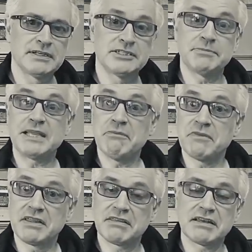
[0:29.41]
To begin
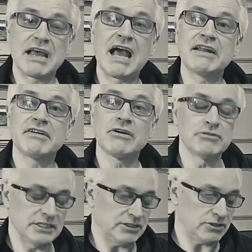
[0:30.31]
with, it had
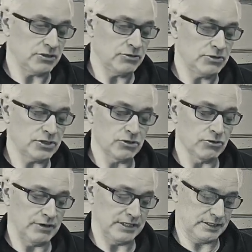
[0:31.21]
only two
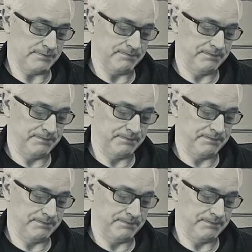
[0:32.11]
stories.